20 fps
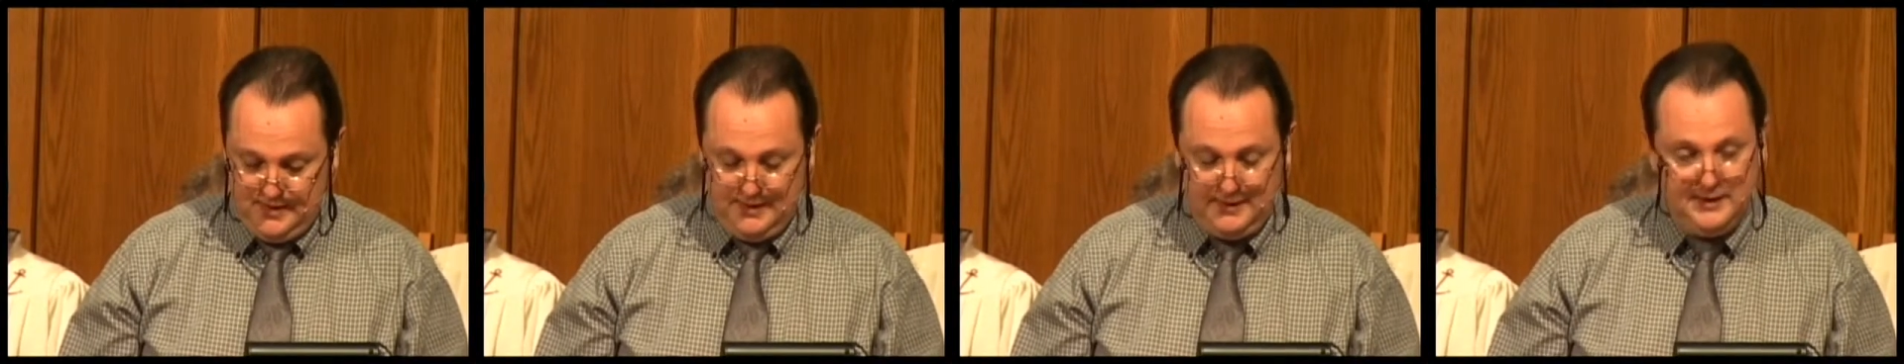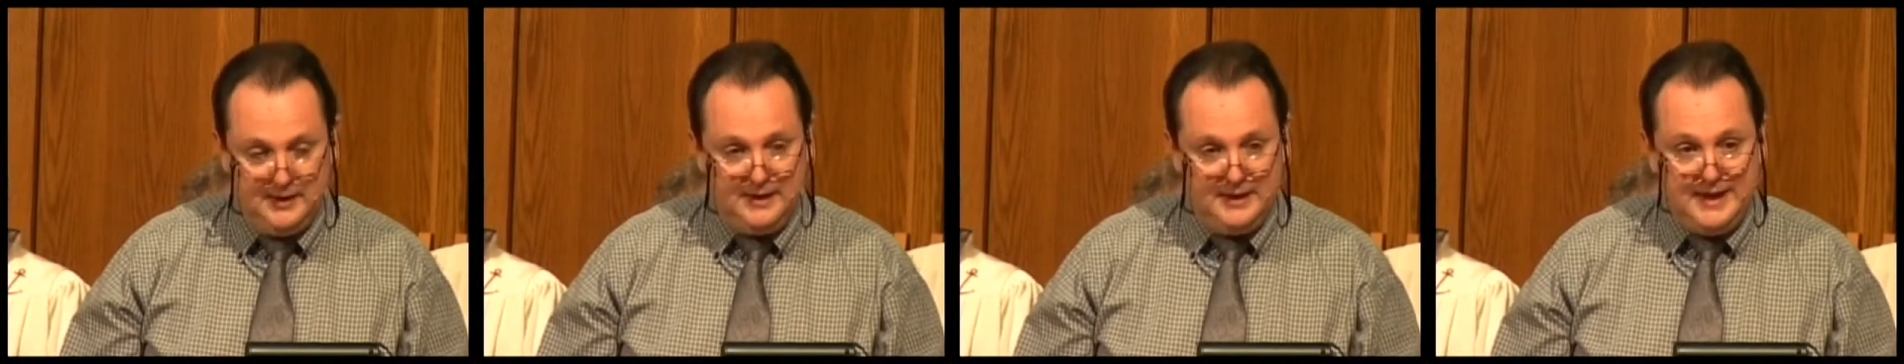
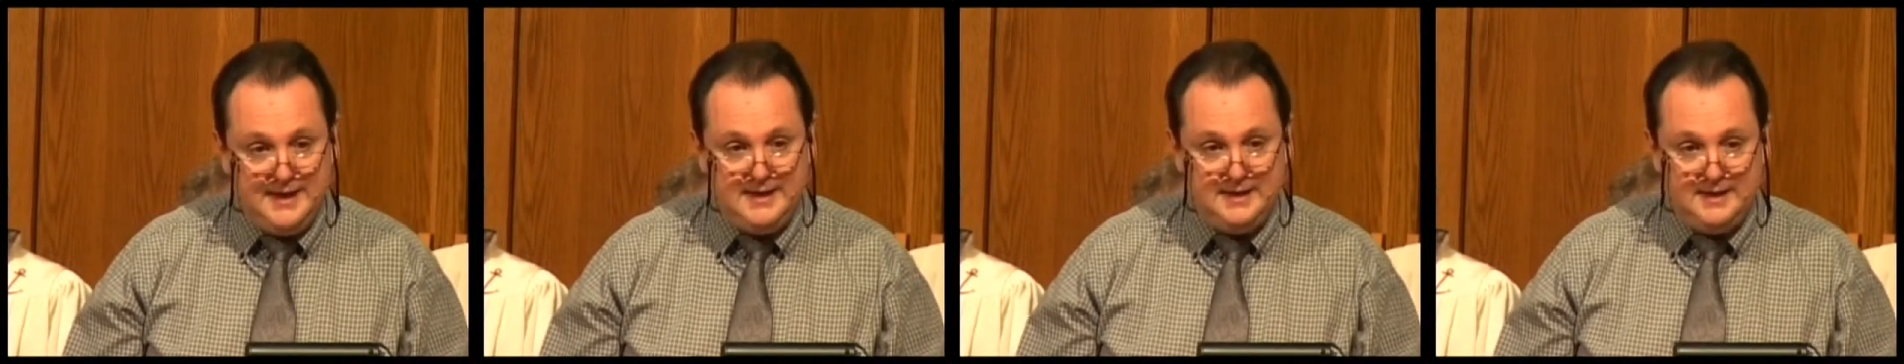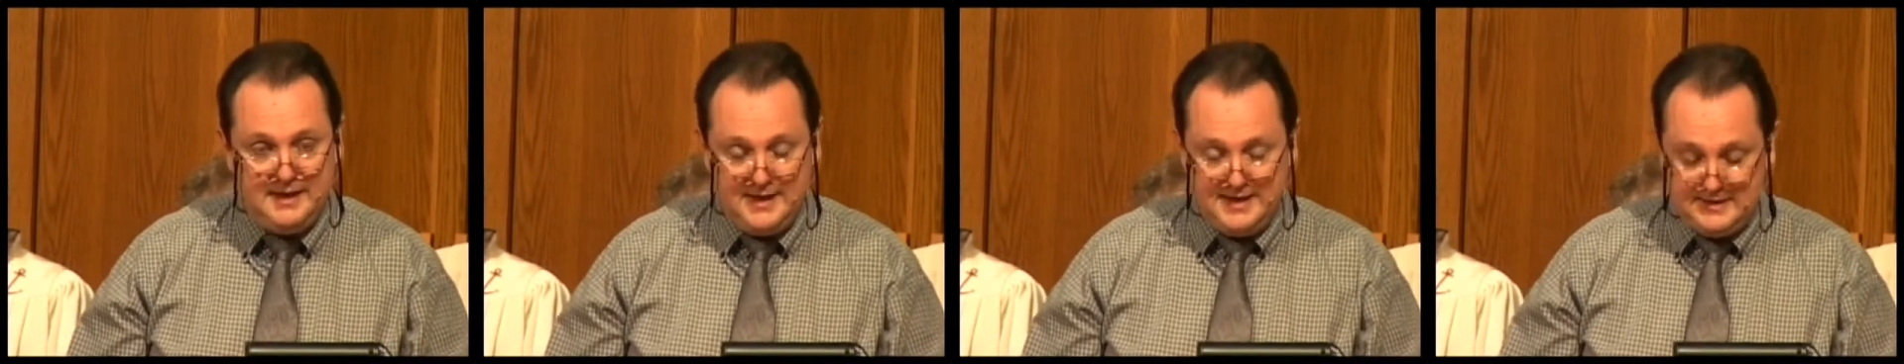In the
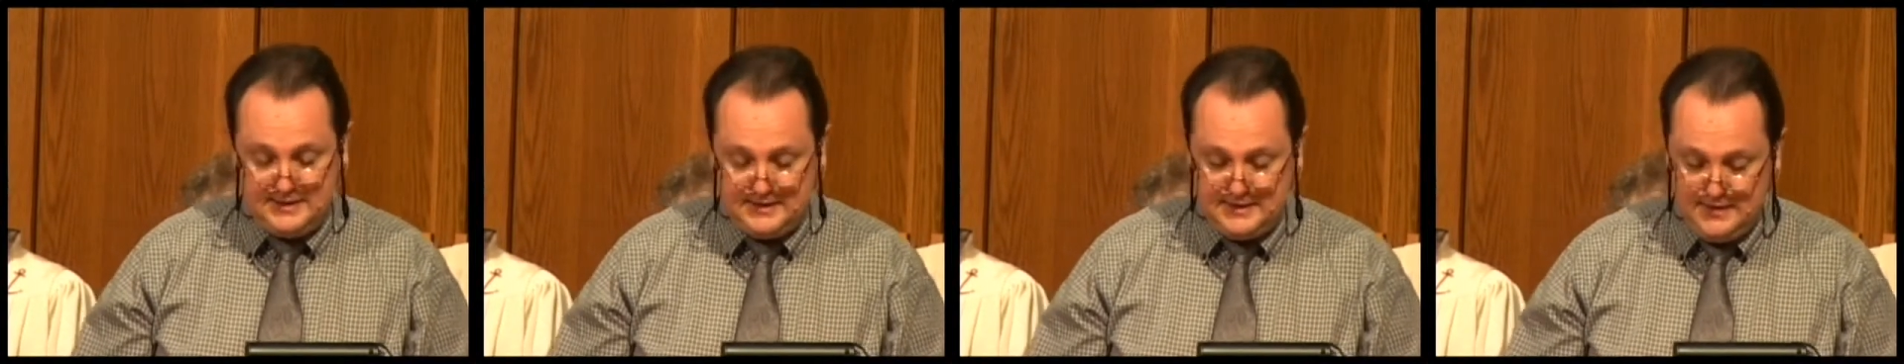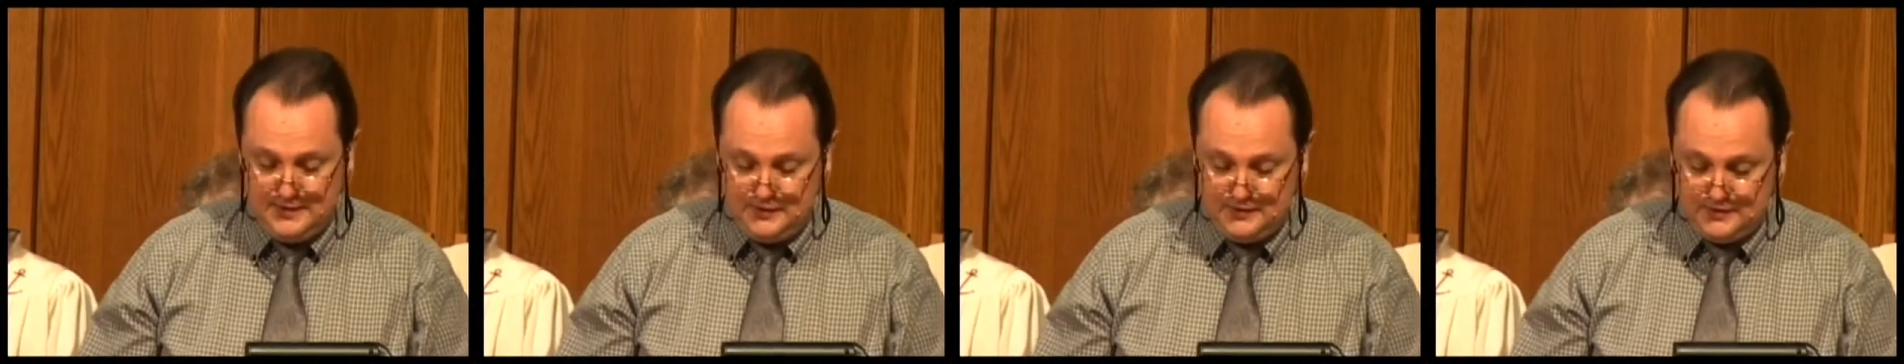late
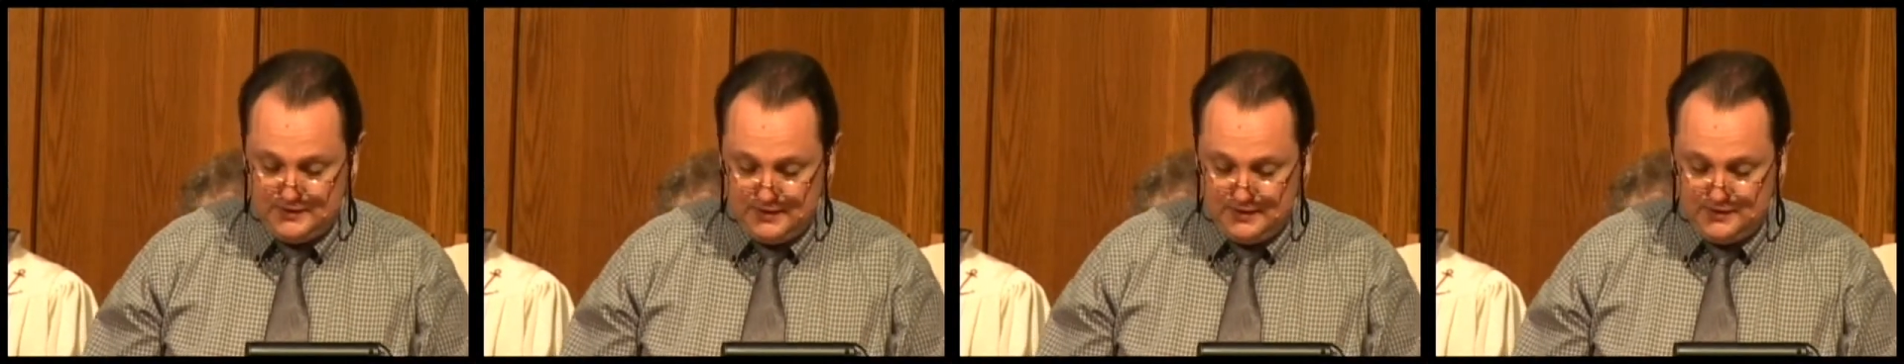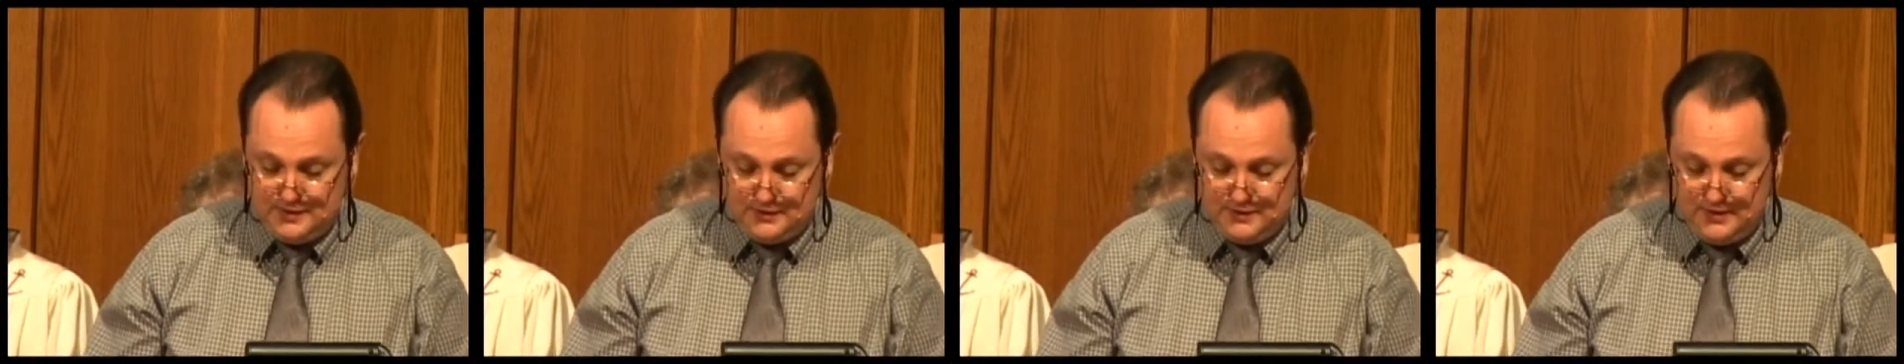19th
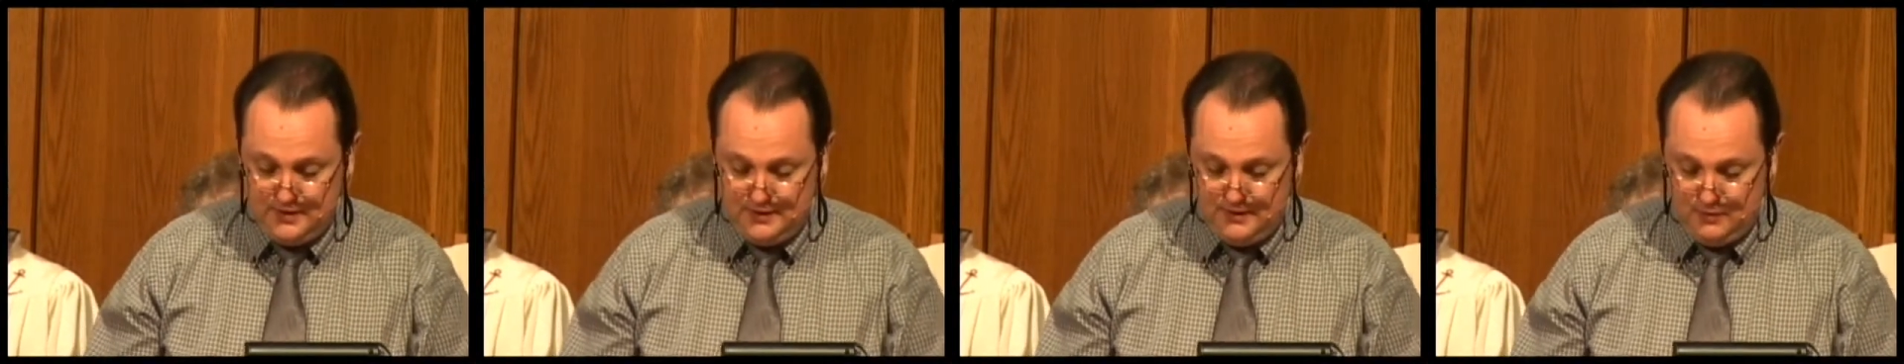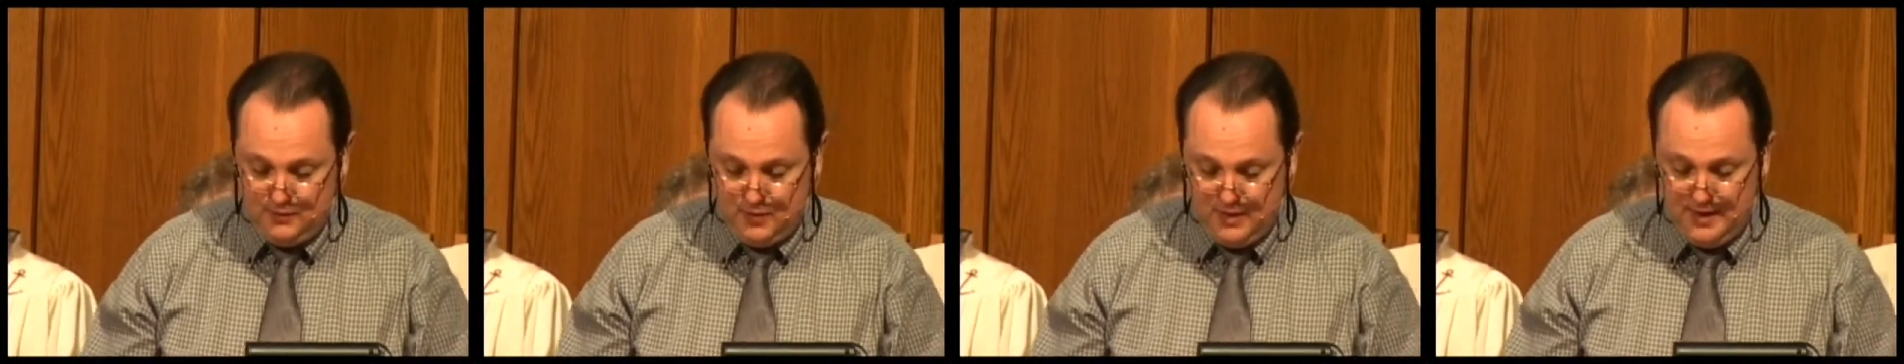
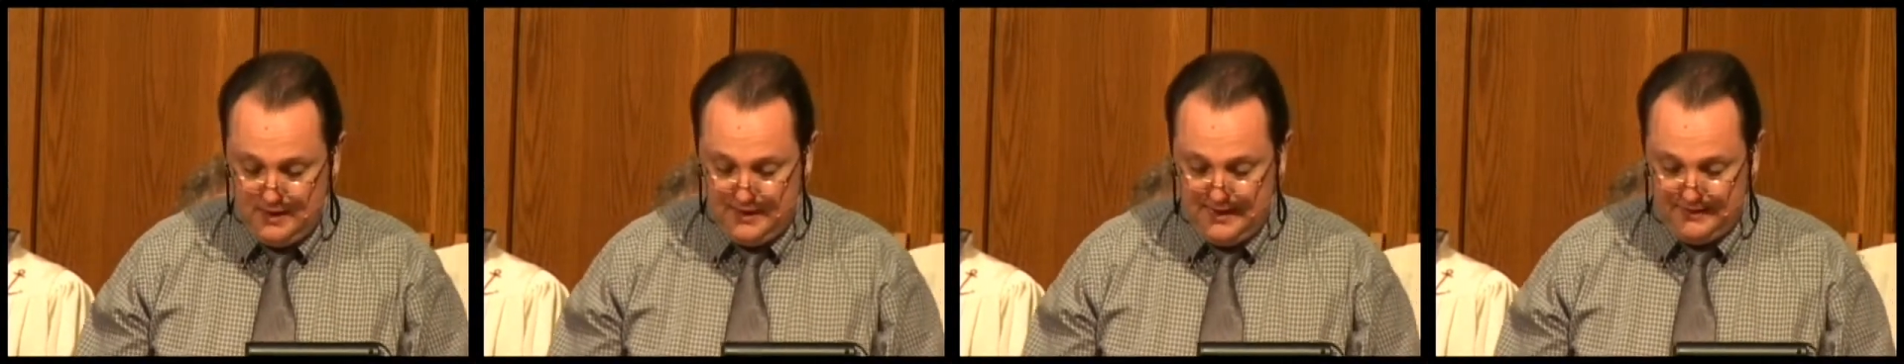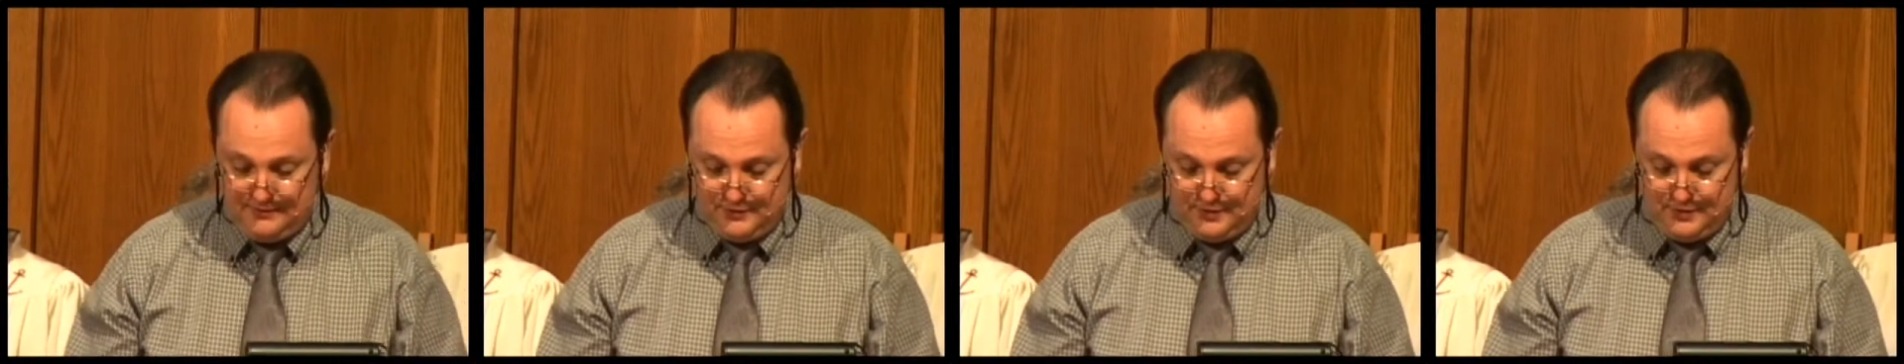century, well
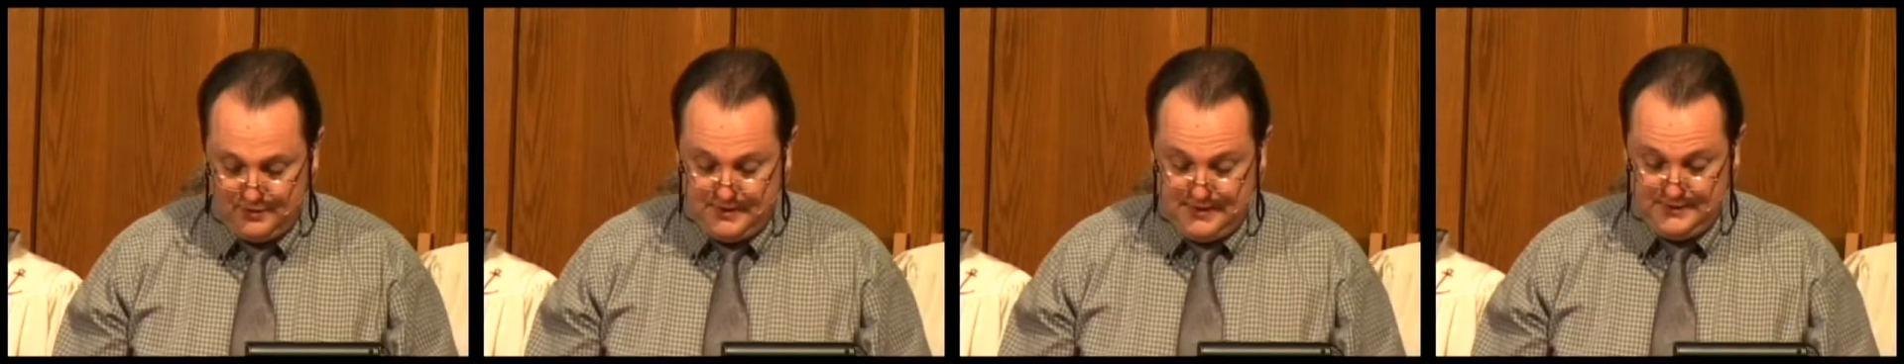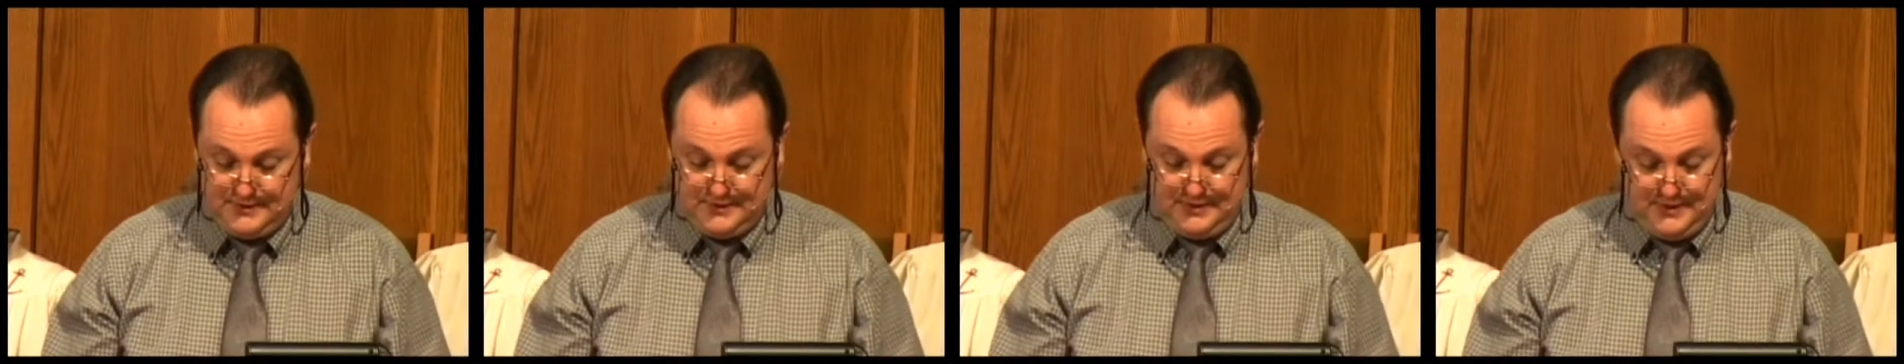after
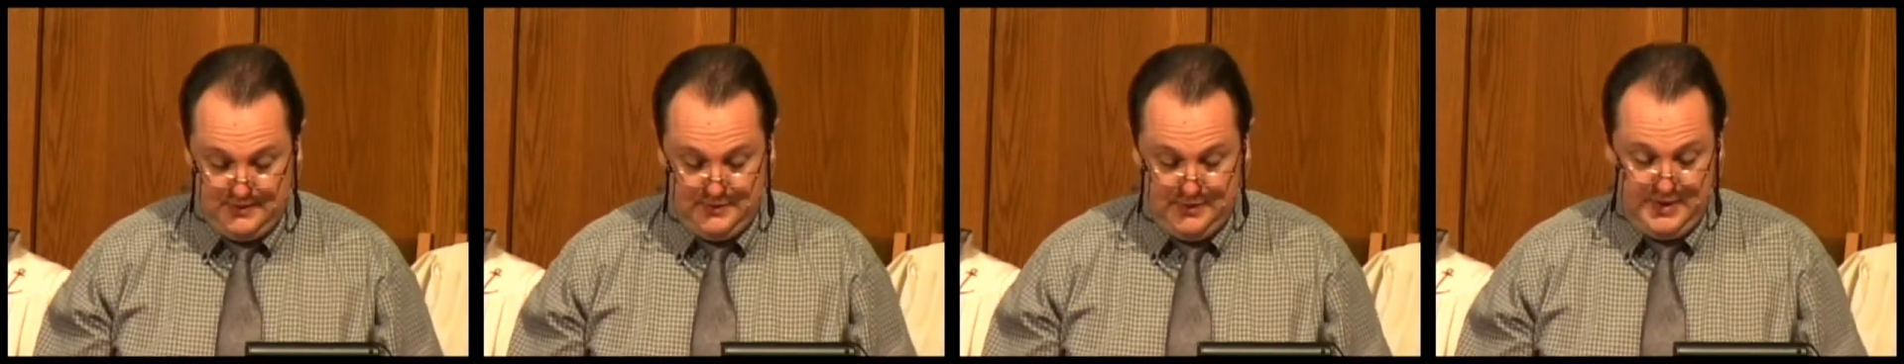Christ and the